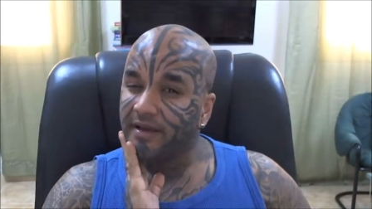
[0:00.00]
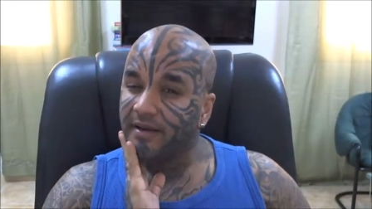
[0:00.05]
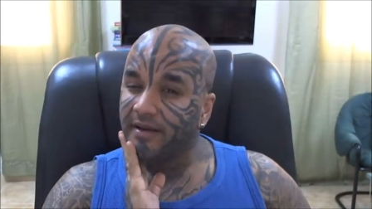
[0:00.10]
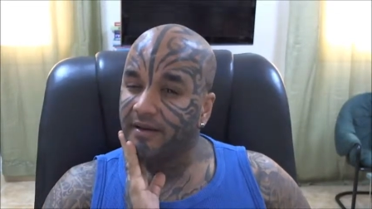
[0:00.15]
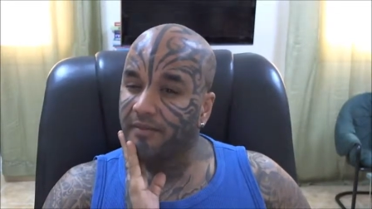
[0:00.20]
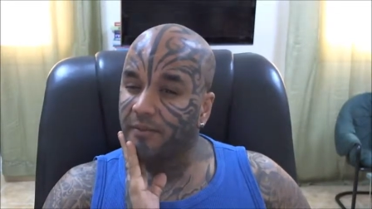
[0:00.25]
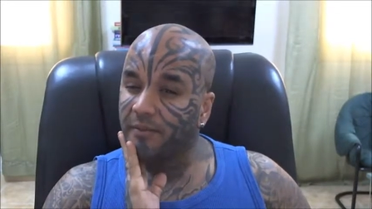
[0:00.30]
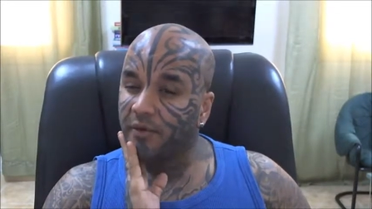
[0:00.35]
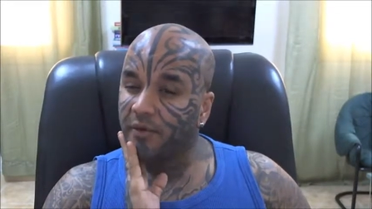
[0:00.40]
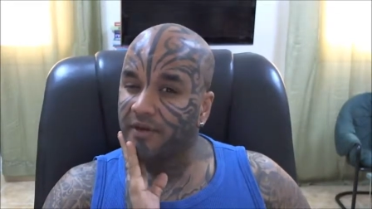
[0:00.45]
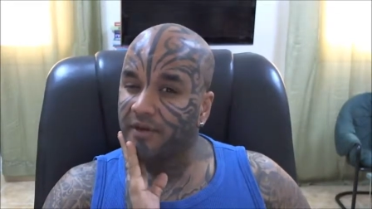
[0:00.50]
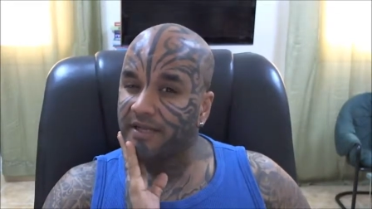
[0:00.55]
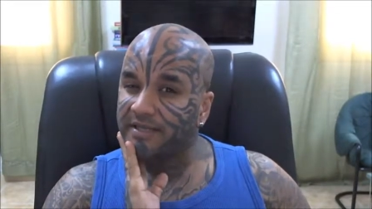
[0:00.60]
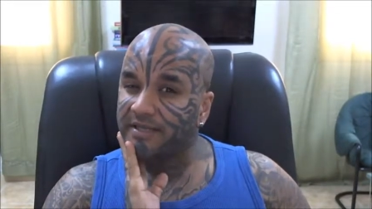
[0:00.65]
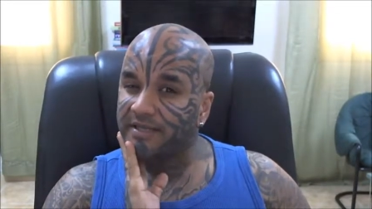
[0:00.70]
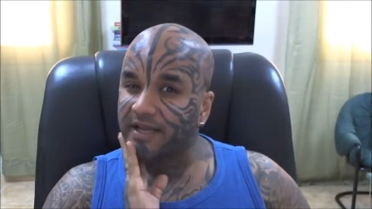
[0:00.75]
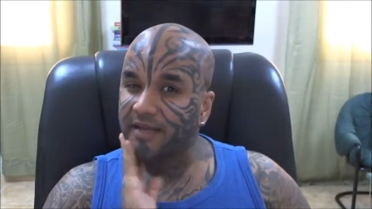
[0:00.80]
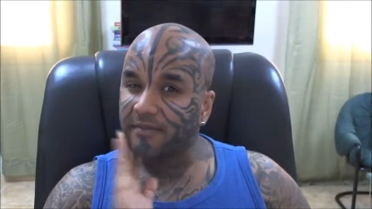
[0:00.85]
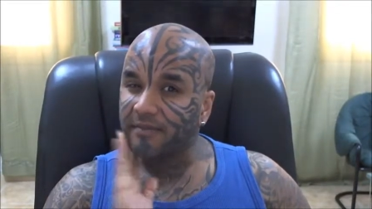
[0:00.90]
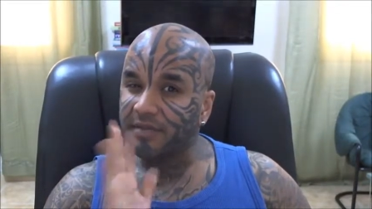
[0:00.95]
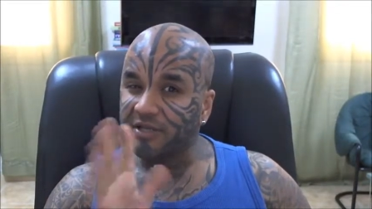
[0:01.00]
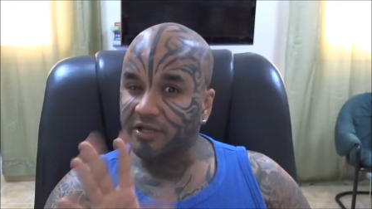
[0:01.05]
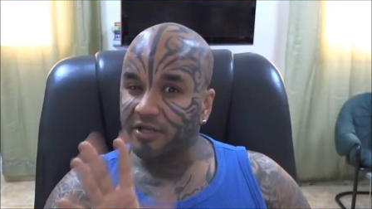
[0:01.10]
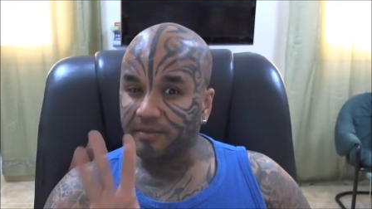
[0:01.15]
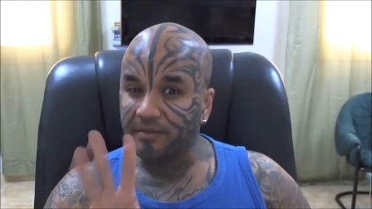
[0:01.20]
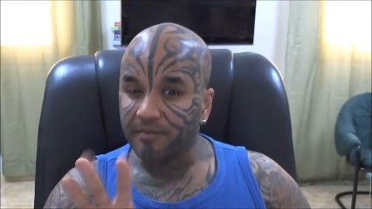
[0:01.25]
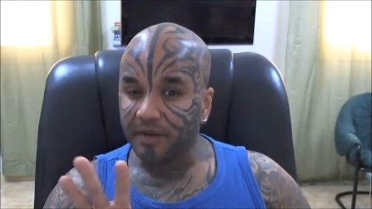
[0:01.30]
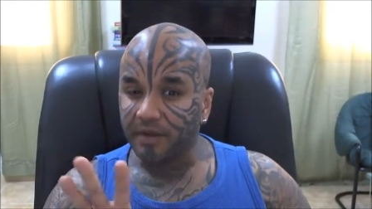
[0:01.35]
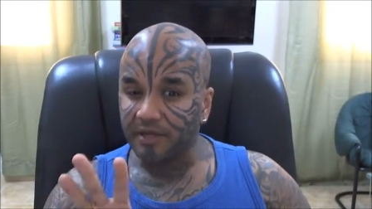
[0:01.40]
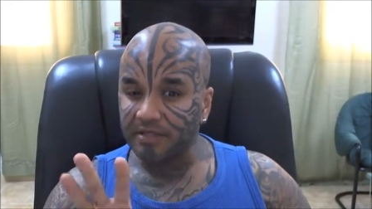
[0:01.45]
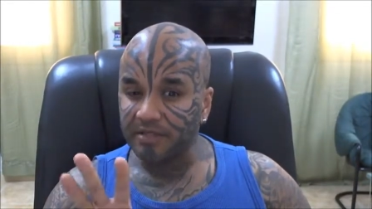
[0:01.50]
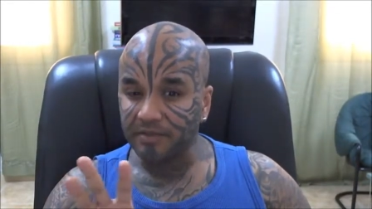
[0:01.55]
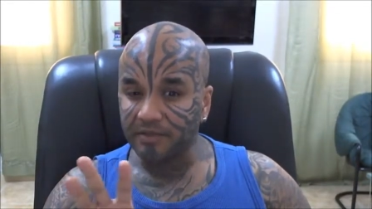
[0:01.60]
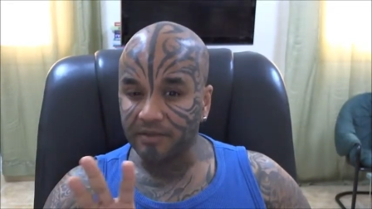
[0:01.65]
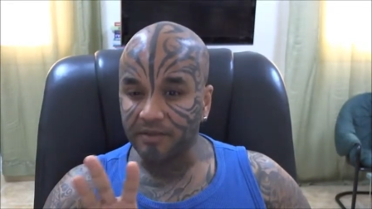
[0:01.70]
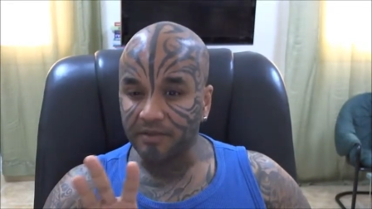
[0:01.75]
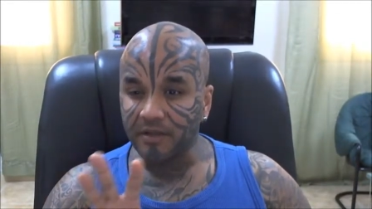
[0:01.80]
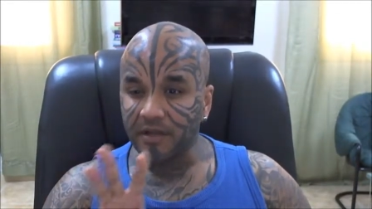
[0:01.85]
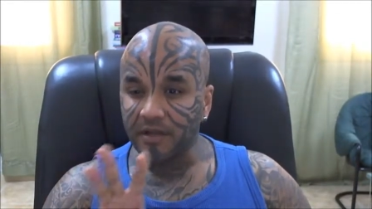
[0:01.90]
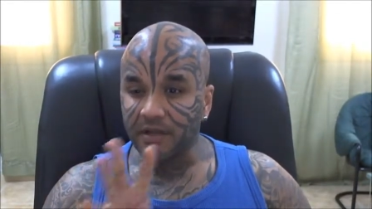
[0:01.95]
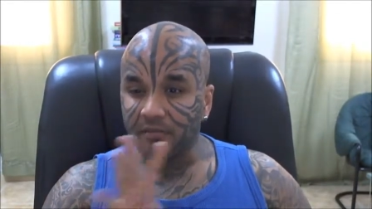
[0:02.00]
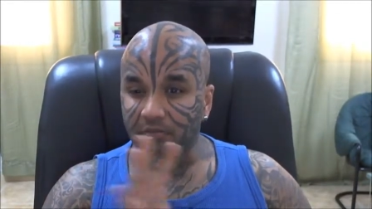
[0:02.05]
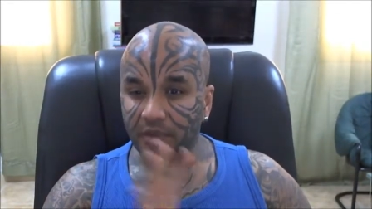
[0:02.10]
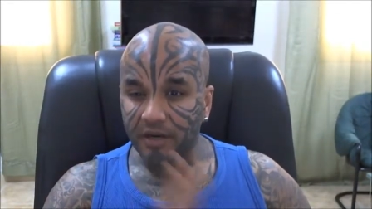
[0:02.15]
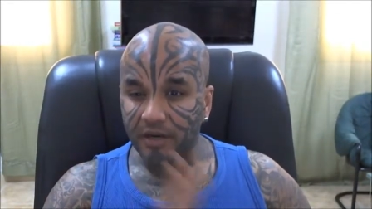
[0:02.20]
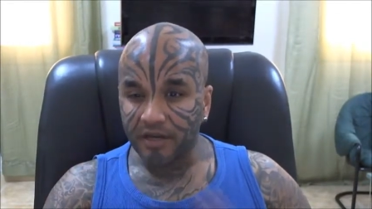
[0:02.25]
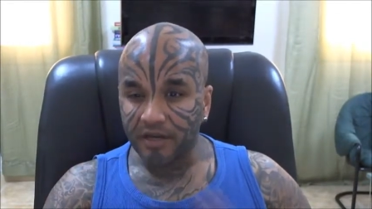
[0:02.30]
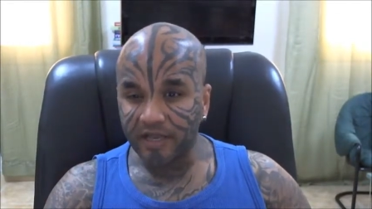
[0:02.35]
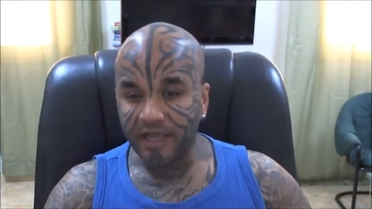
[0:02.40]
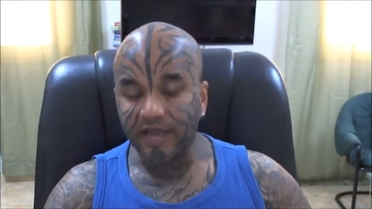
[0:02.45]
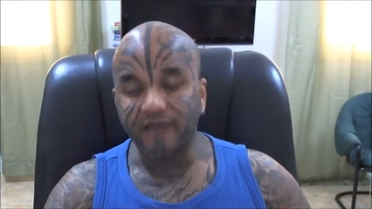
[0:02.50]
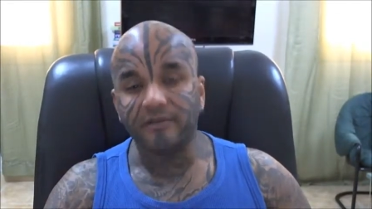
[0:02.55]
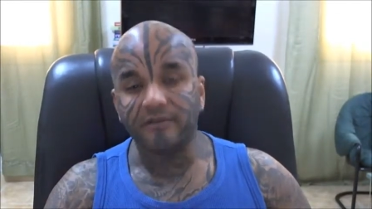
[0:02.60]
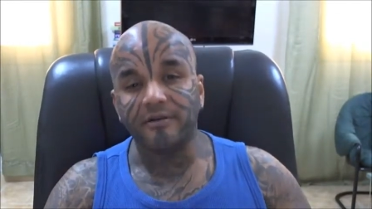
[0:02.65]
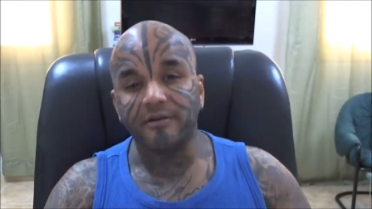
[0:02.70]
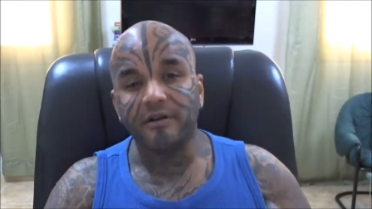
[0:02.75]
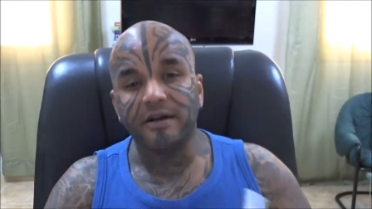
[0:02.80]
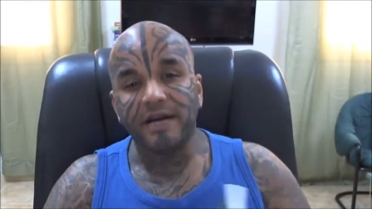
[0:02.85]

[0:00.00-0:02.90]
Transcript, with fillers: uh, more or less like Mission Impossible. But Ger